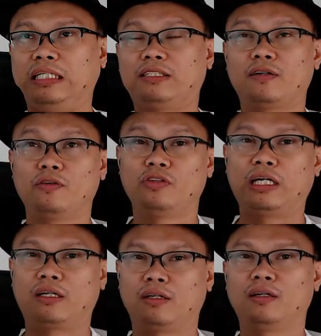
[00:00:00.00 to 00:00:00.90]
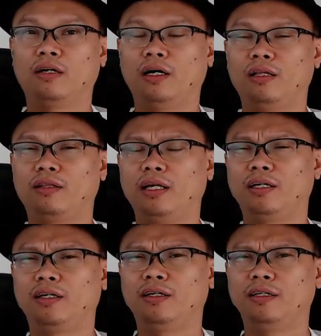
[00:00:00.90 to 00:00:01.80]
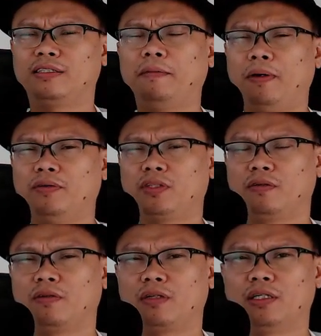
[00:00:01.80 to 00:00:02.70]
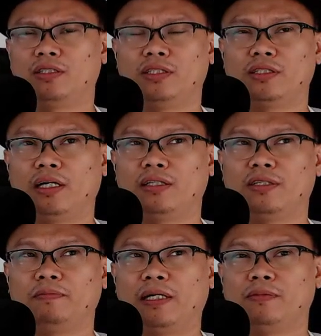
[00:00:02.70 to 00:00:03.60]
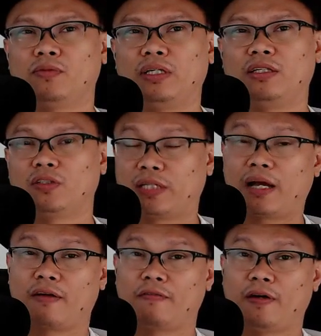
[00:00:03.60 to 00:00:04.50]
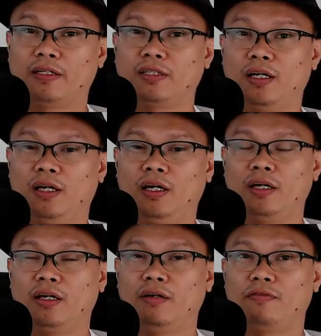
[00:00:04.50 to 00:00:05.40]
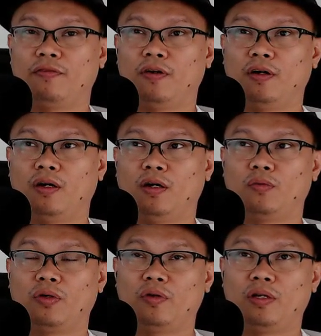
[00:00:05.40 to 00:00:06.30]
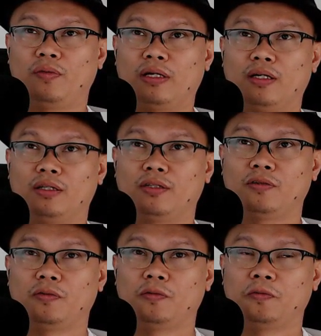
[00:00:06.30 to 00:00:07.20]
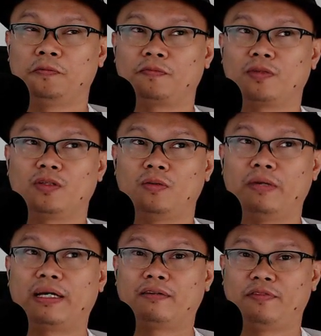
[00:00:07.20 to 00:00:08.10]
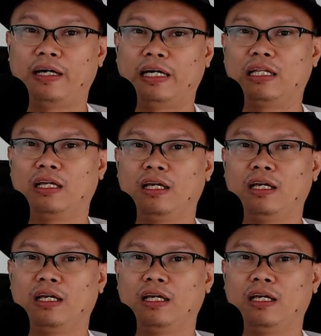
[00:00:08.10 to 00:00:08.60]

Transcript: it's a good thing. I think somehow it's a good thing. It's just that sometimes we need to sacrifice if we really wanted to make a fight.